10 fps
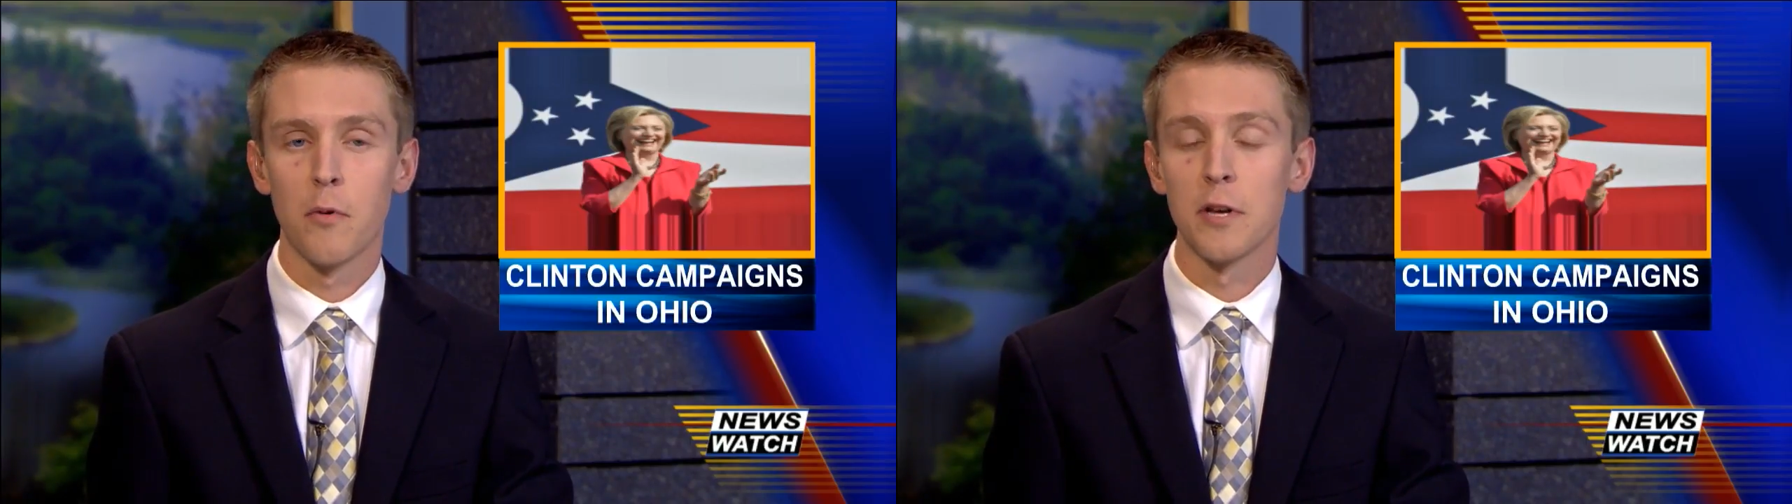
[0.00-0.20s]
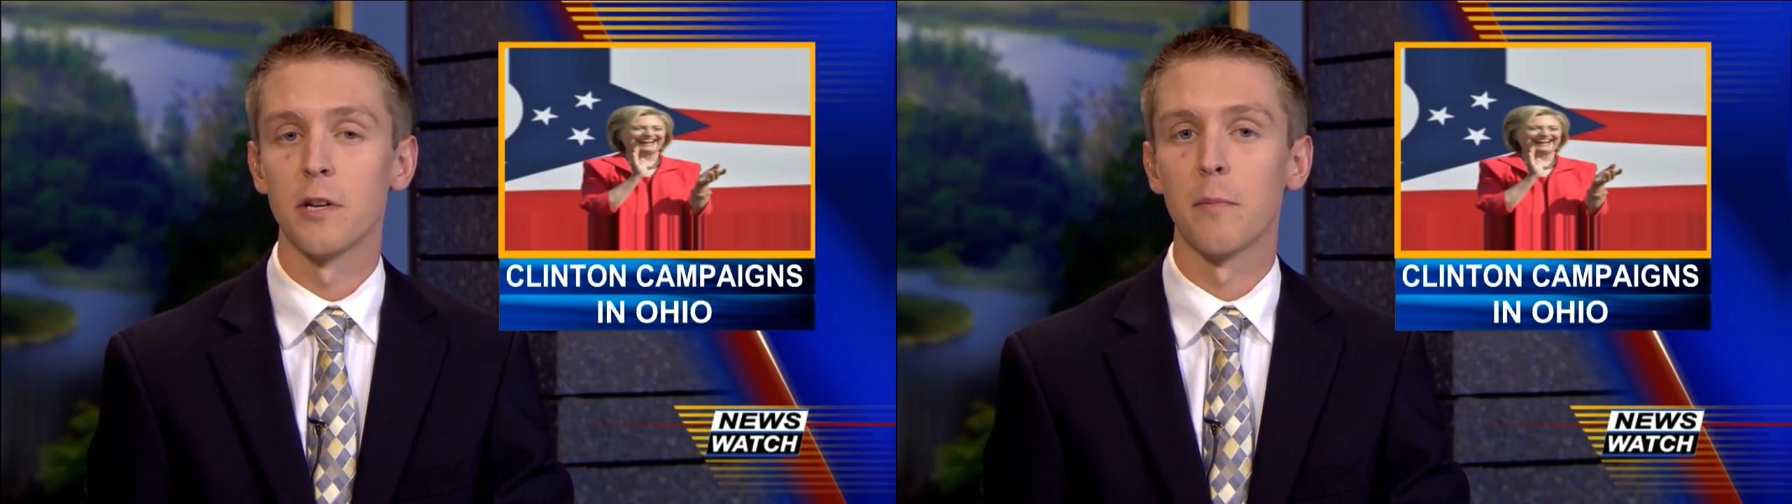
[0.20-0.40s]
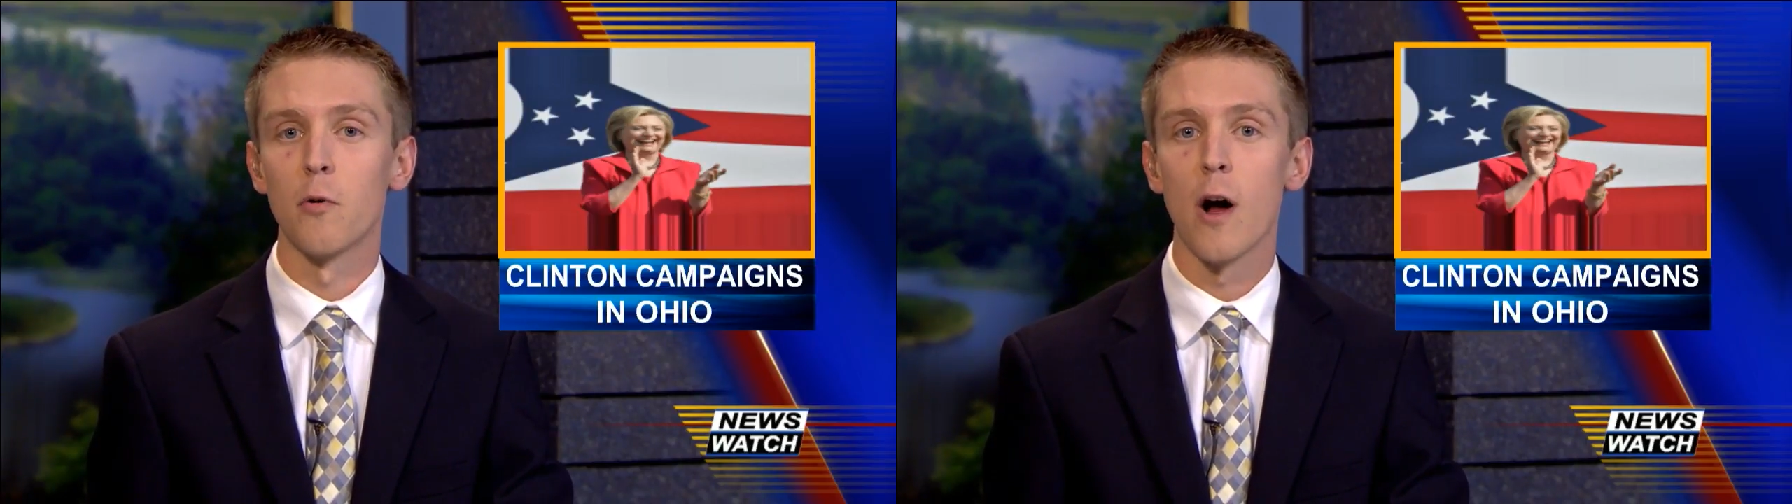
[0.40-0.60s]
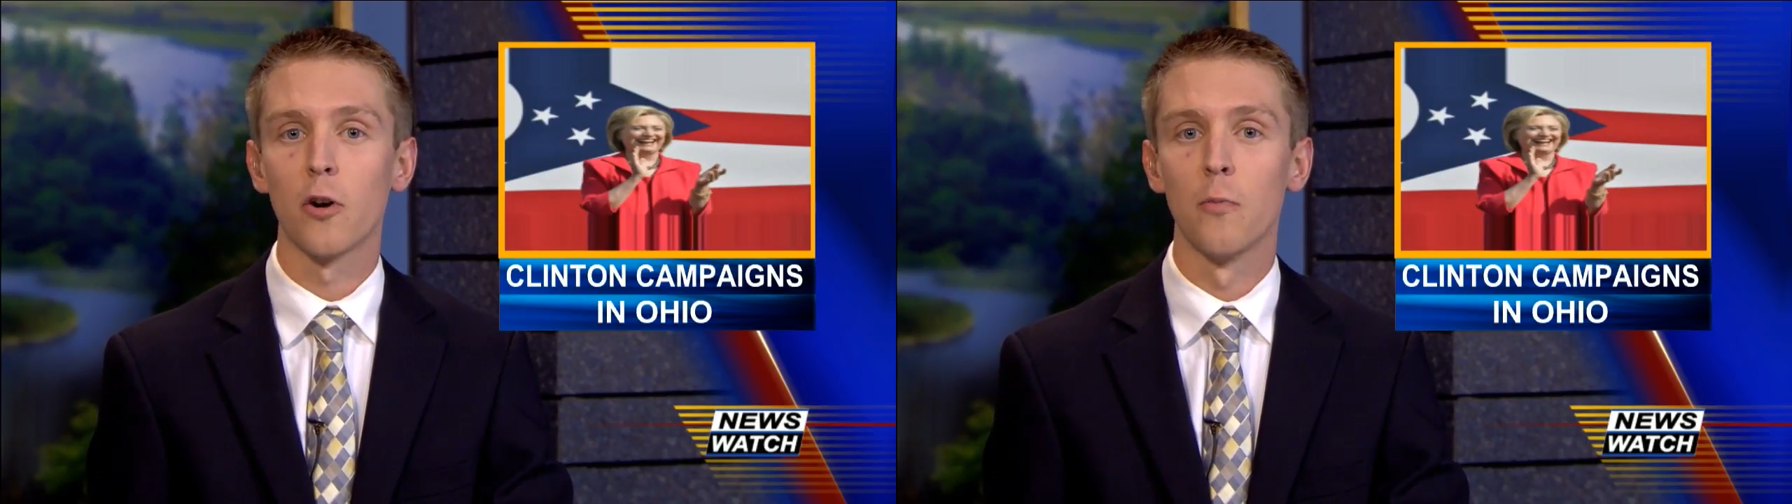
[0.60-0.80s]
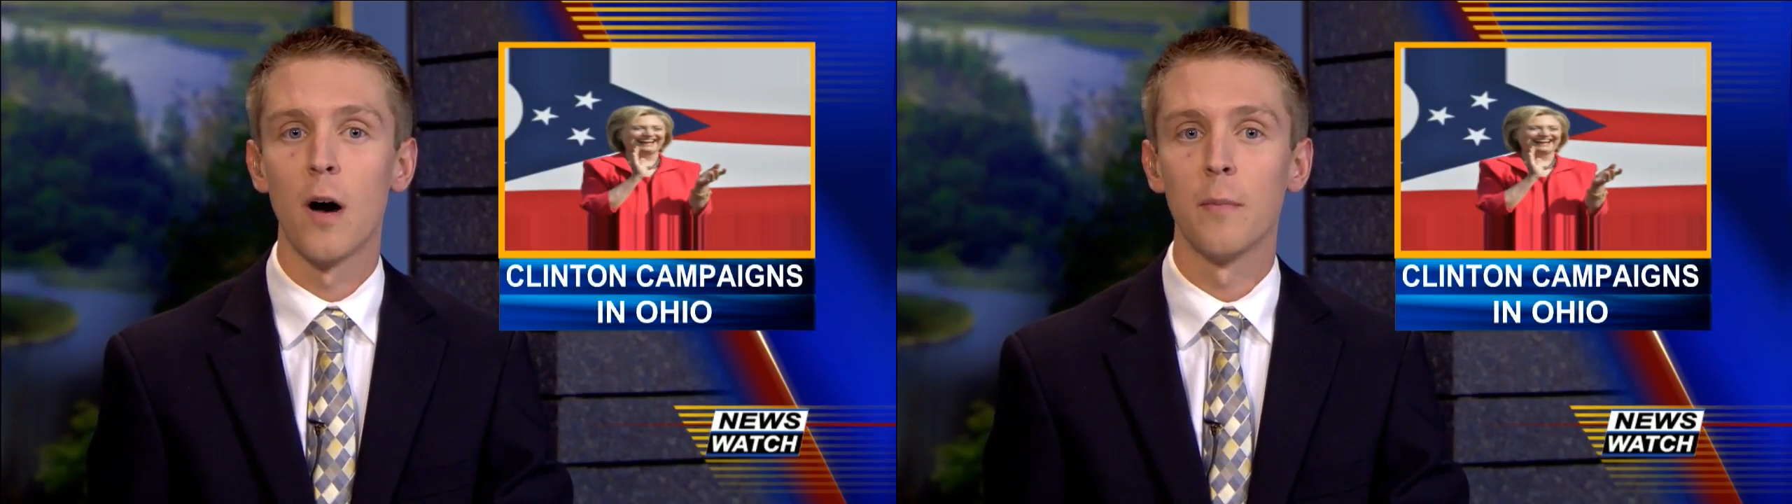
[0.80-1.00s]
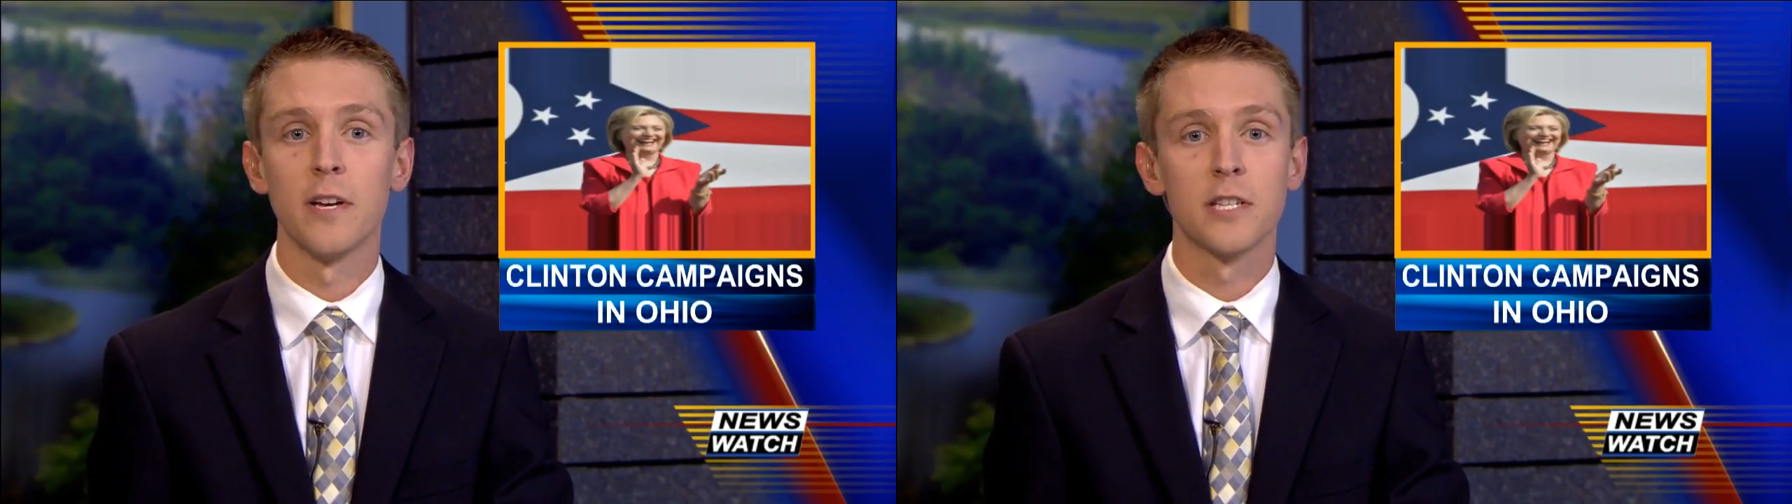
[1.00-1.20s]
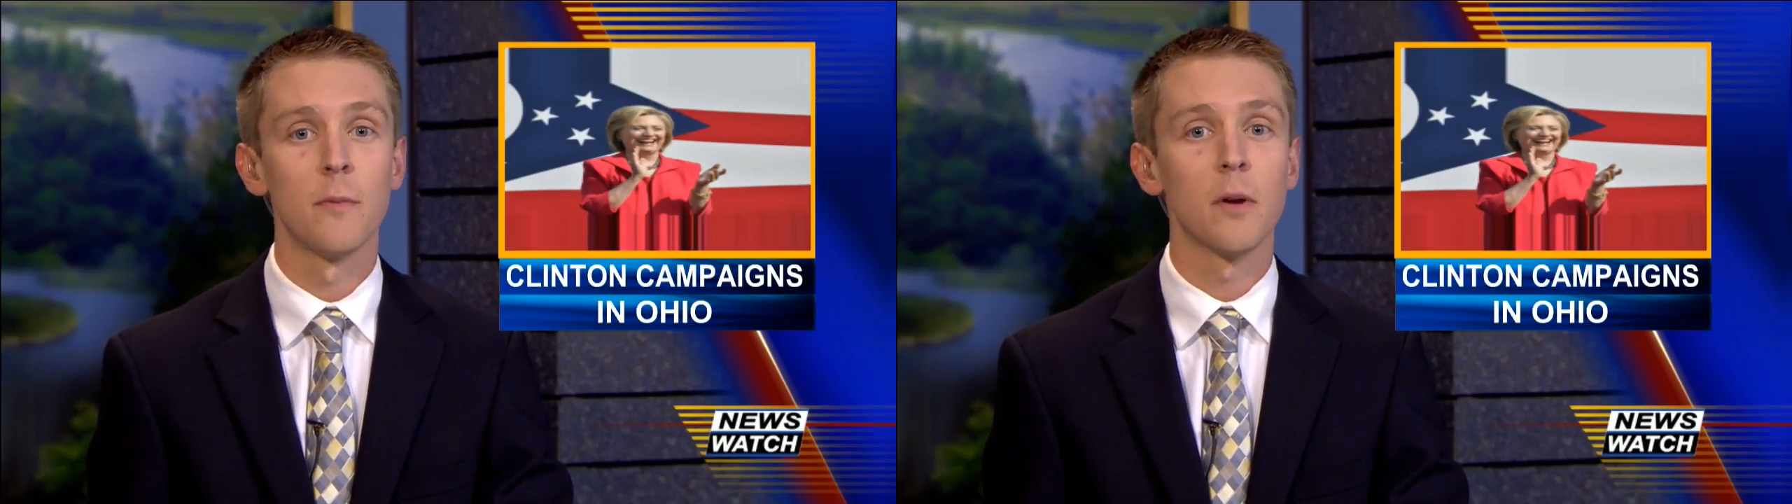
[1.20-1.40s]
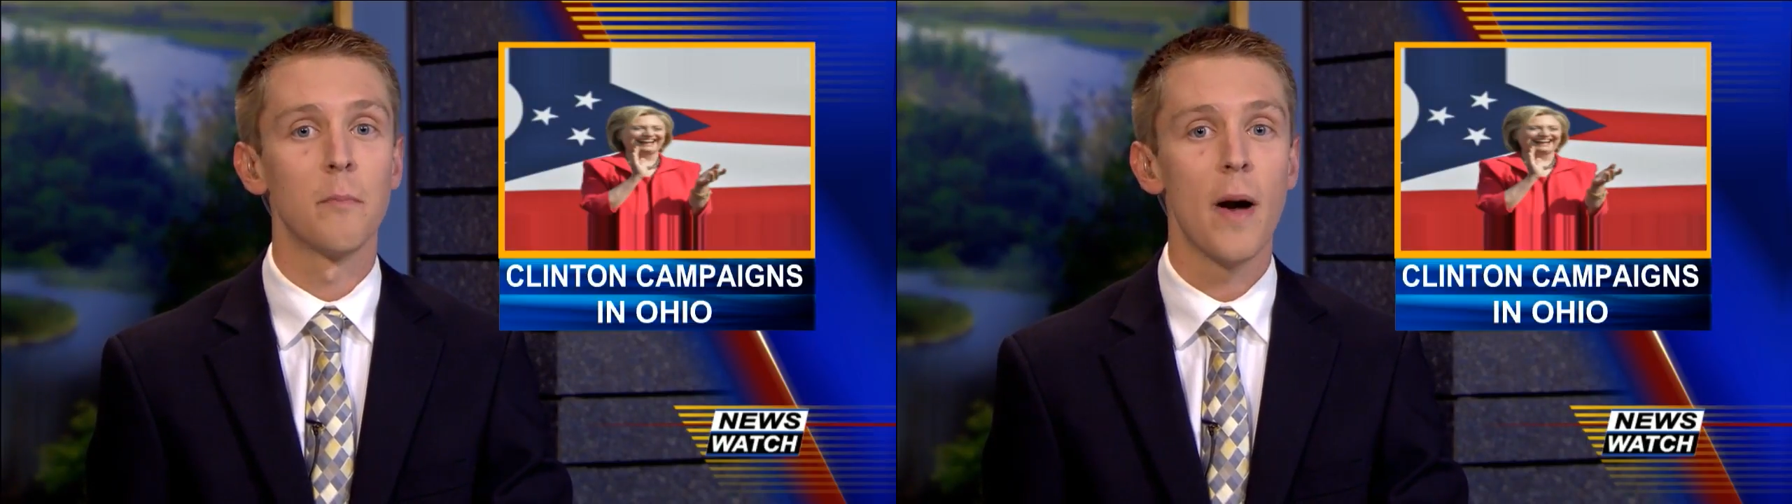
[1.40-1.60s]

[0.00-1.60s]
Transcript: President Barack Obama is coming